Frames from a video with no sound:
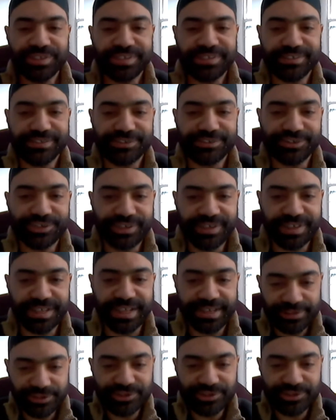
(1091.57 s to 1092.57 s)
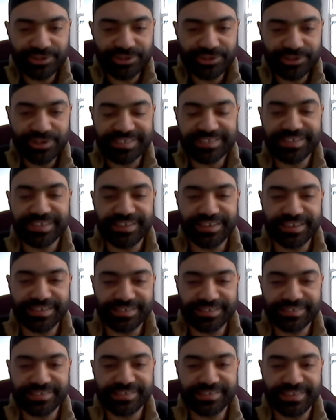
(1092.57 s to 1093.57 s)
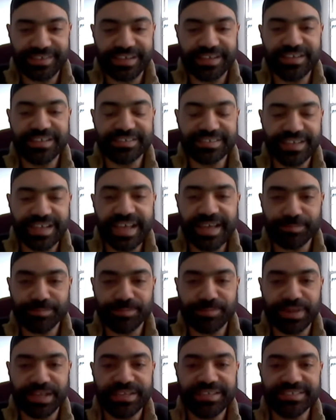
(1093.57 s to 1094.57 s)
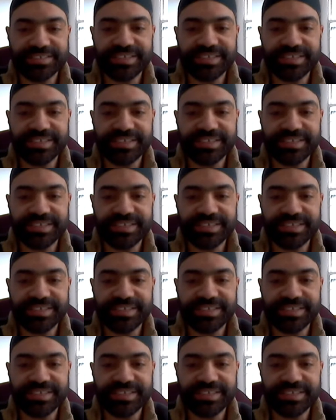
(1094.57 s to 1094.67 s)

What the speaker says: she actually sits in his lap,